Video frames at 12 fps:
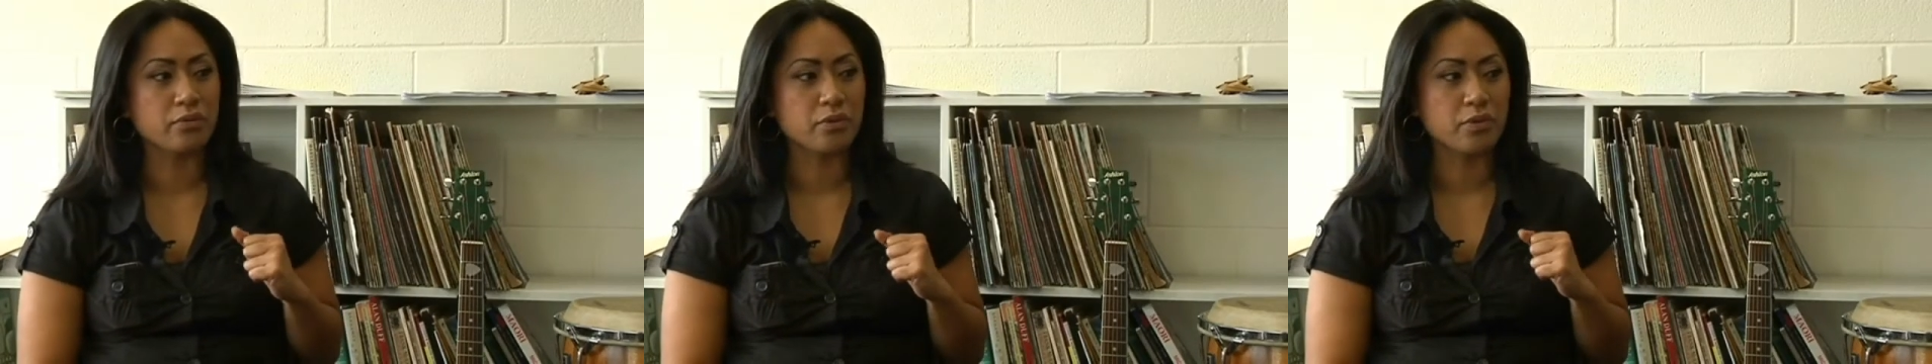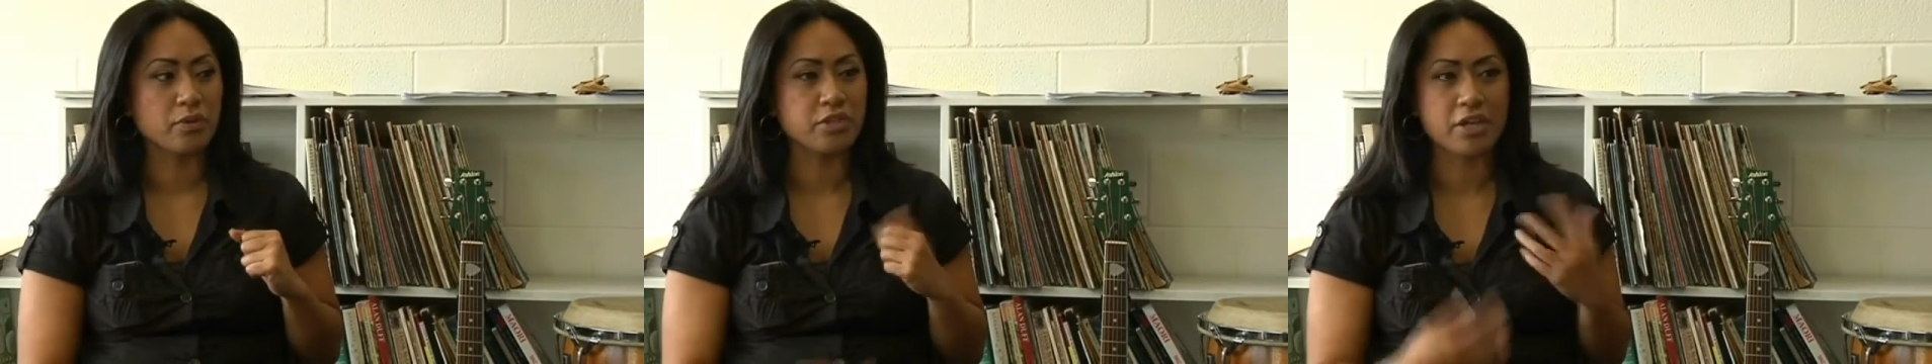
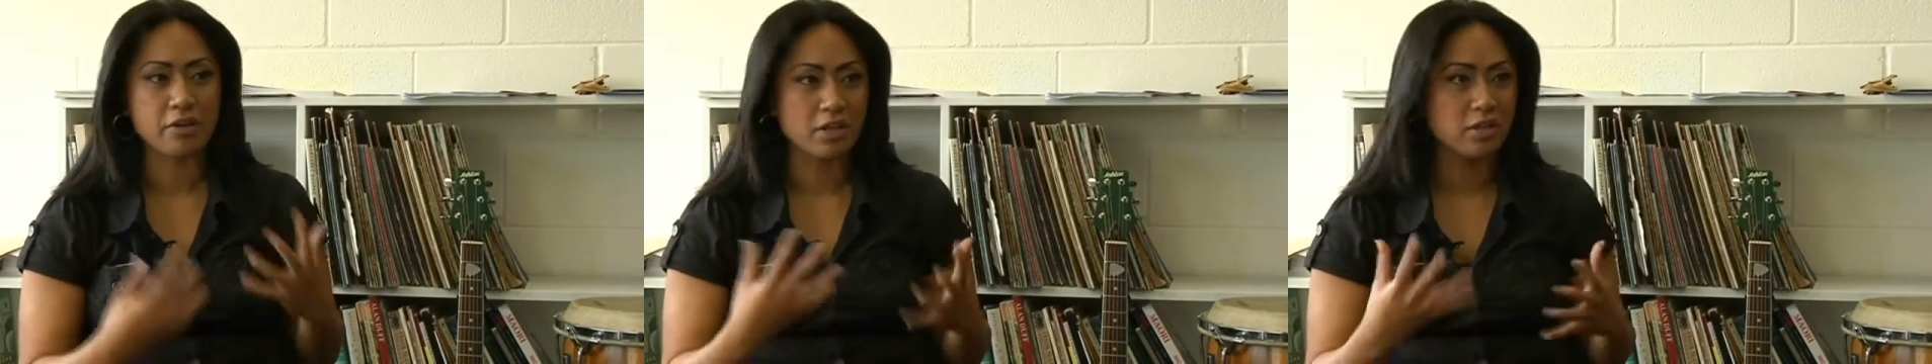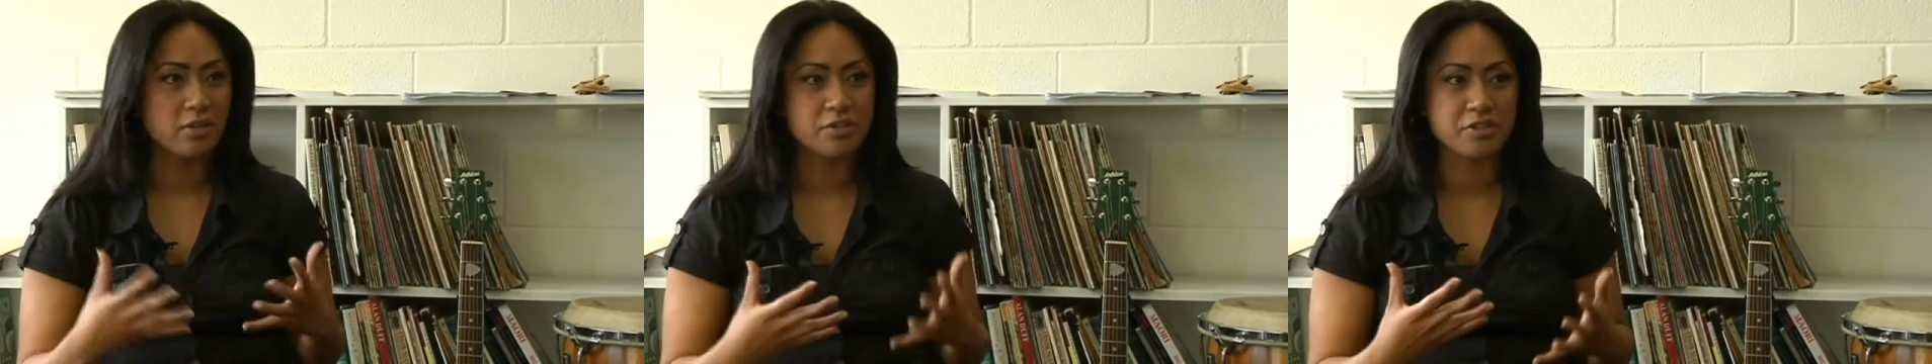do
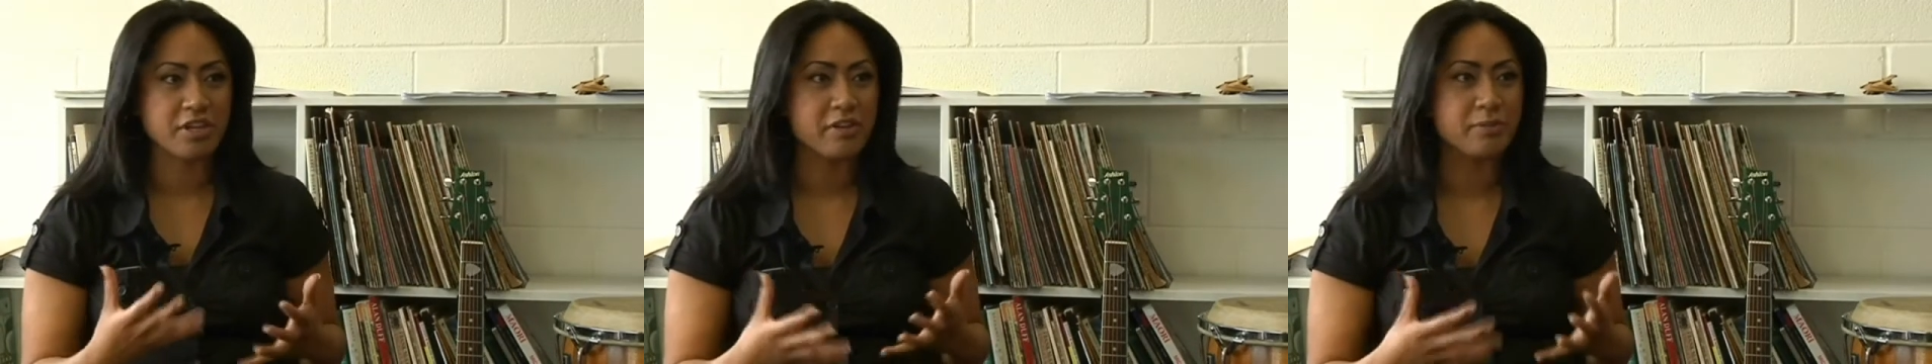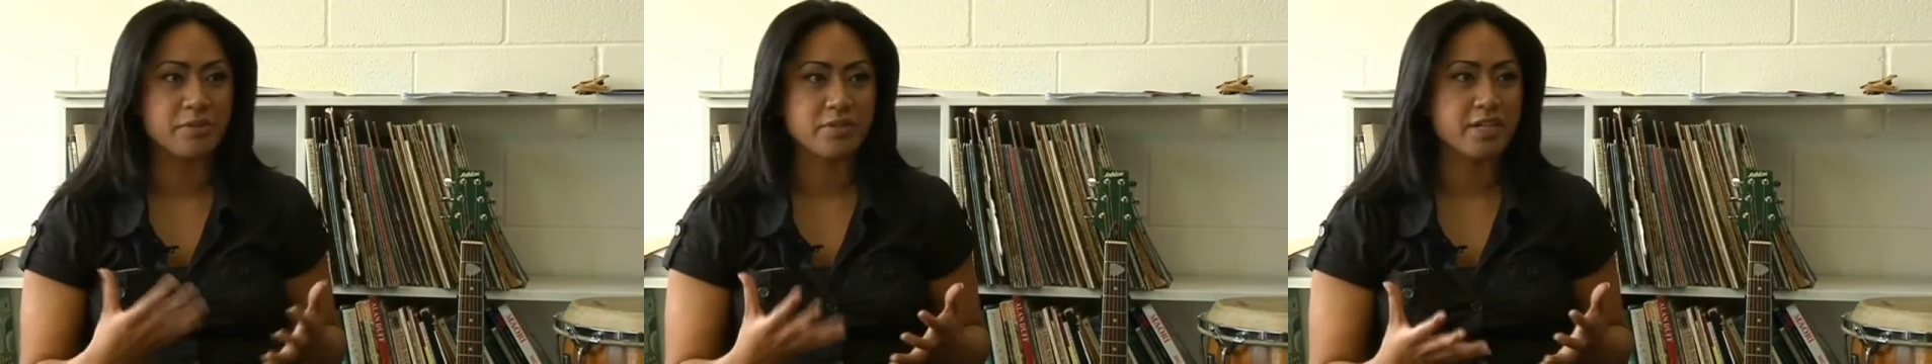a lot of
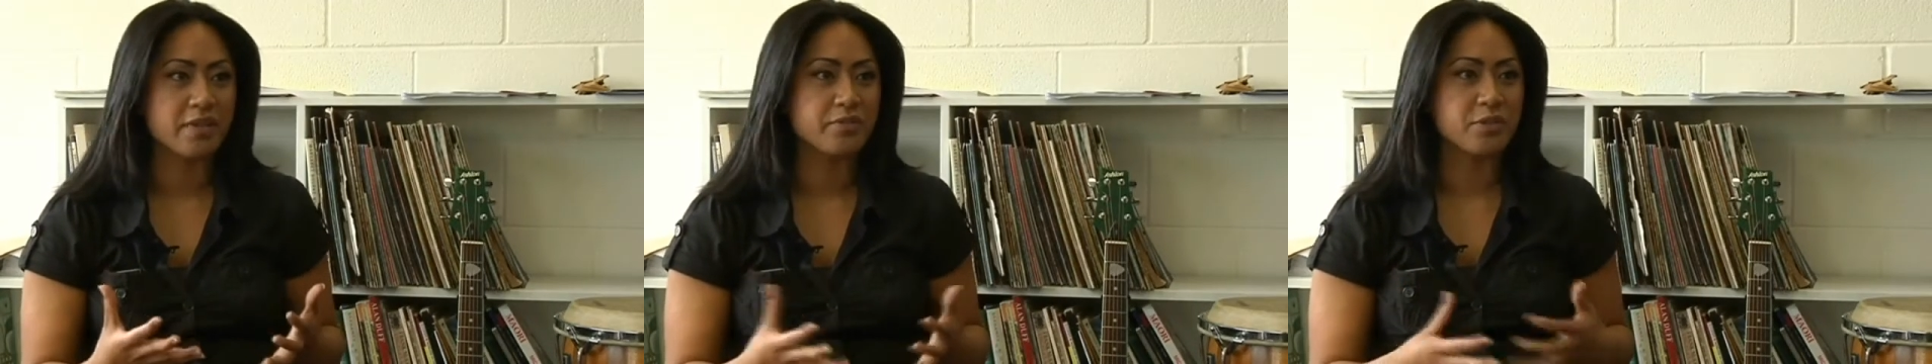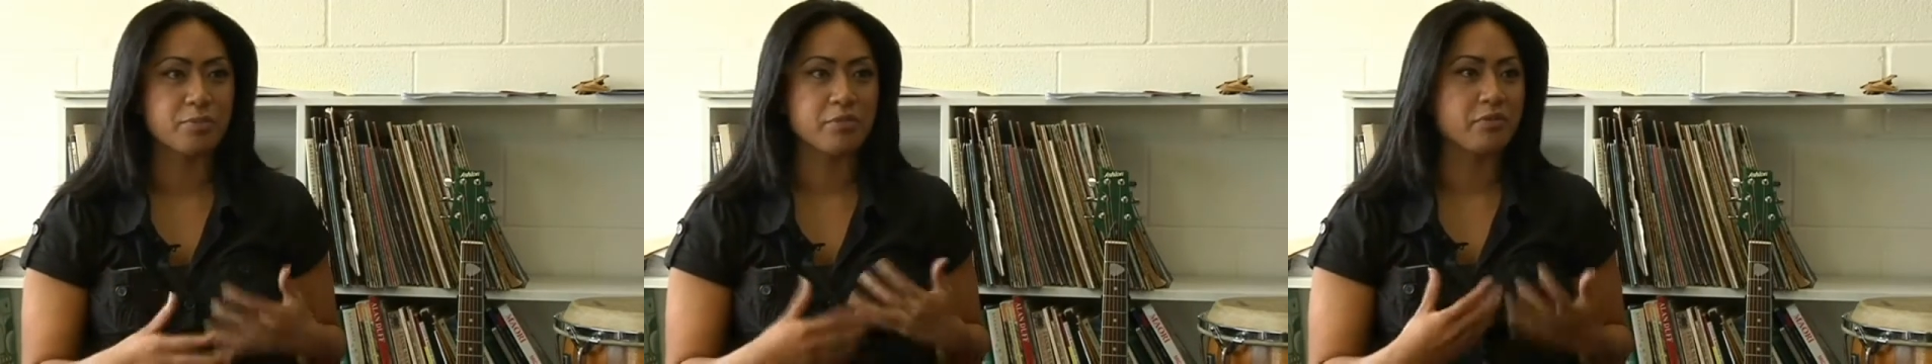charitable stuff
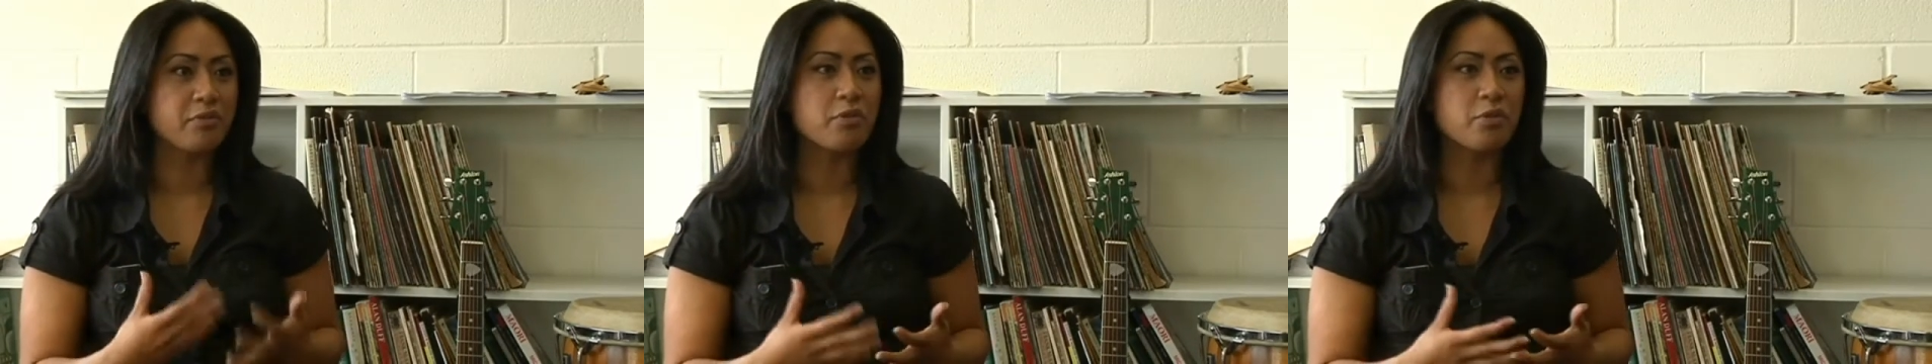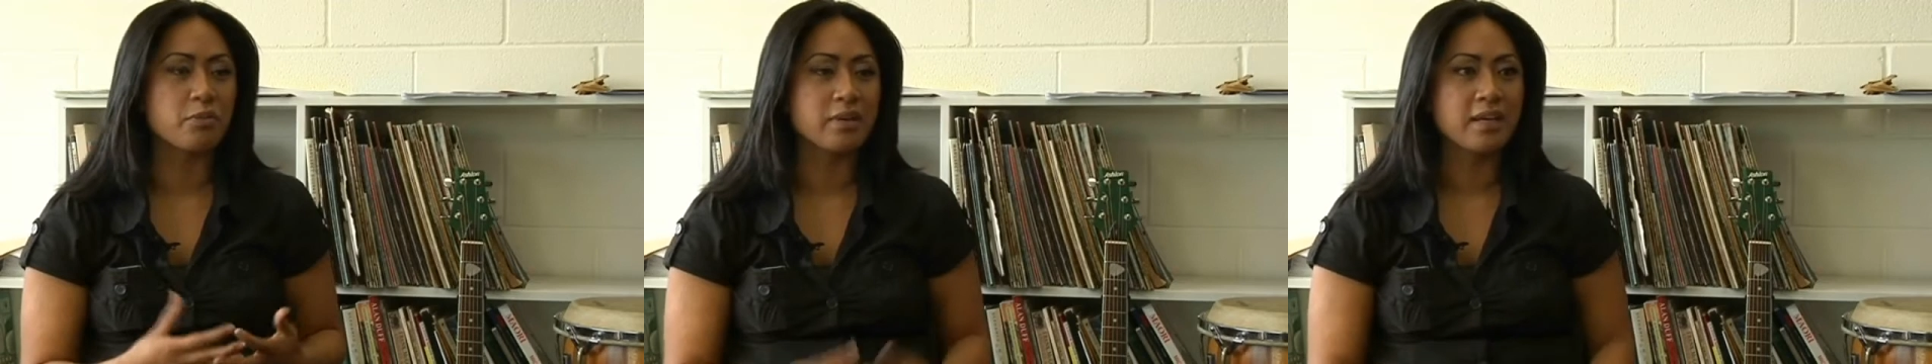to
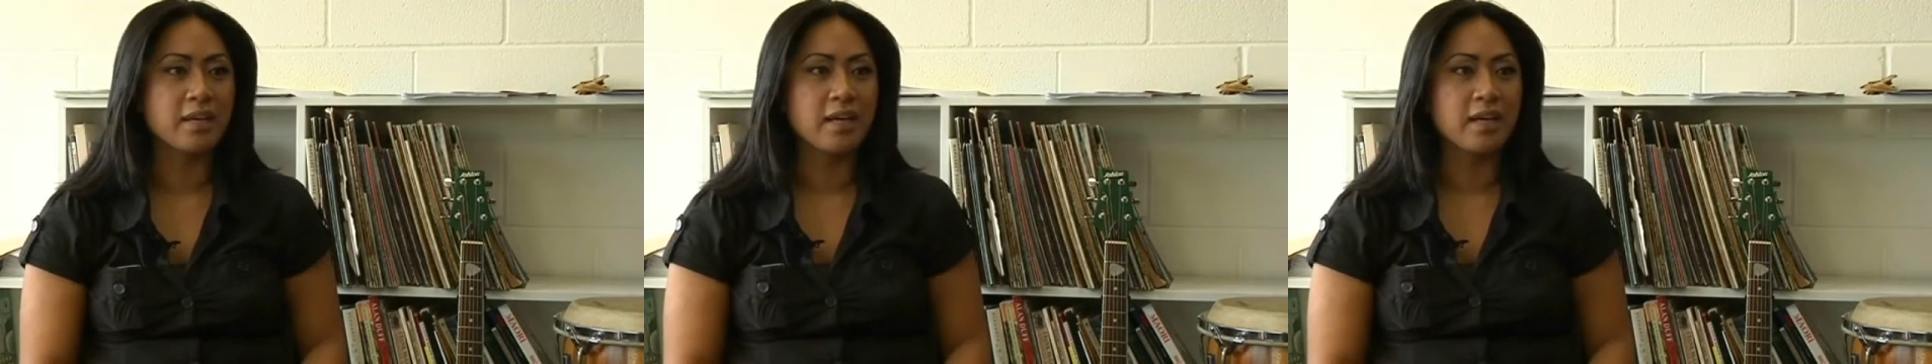perform.